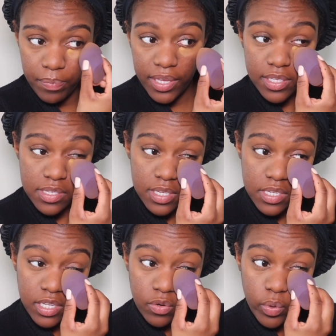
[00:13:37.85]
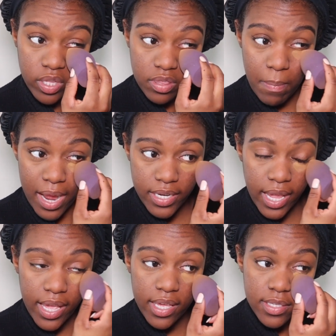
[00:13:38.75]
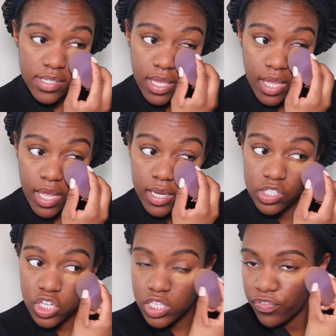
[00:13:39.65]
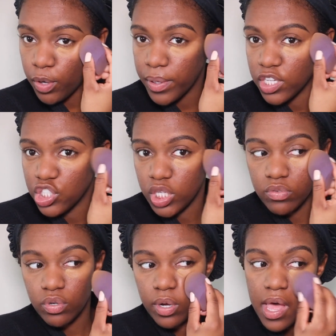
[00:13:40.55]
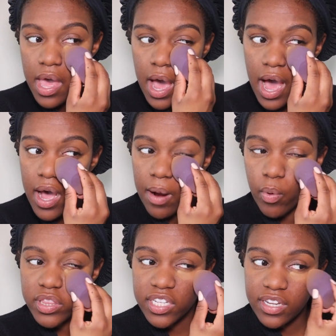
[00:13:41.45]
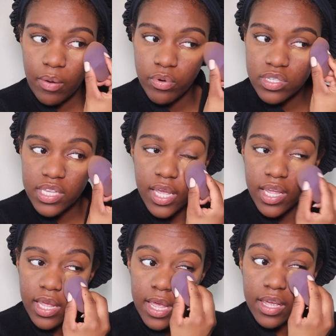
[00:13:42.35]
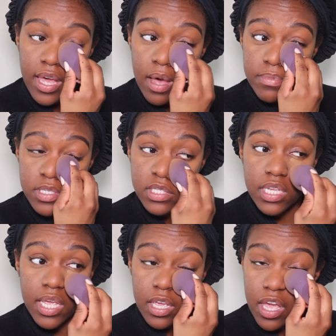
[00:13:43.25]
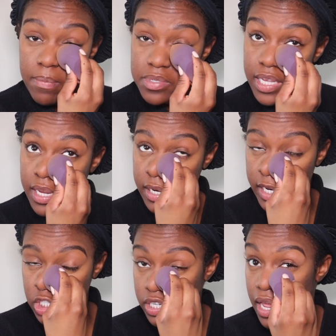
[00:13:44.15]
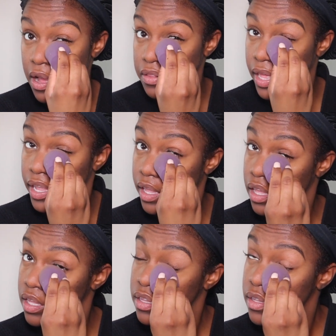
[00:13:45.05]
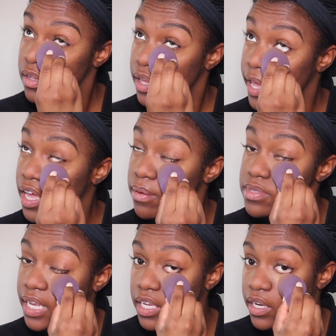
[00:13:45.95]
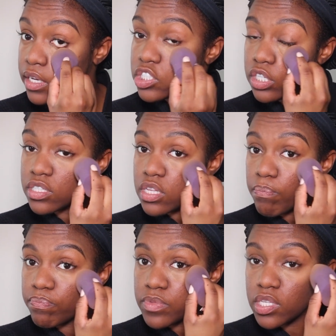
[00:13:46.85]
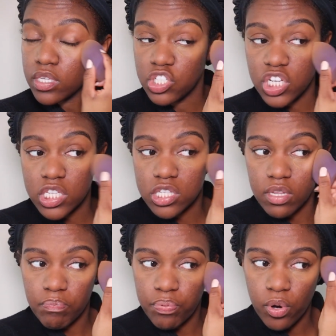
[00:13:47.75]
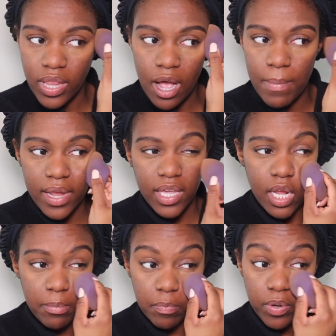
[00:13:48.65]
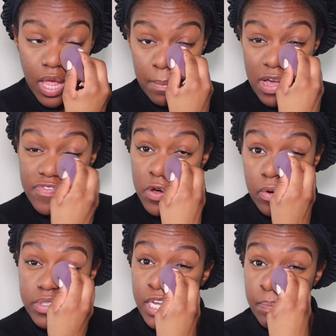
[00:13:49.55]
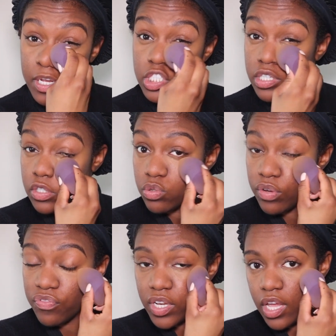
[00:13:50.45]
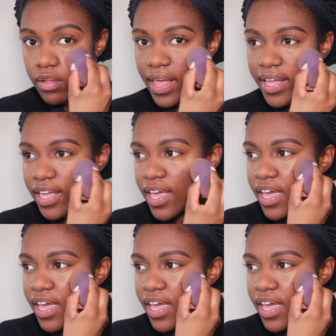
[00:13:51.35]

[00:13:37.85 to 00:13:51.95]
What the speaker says: be consistent with my days and just filming in general. One thing that I will say, it comes second nature now. Like, it comes second nature to just pull out my camera, pull out my phone, take a picture, do a video. Like,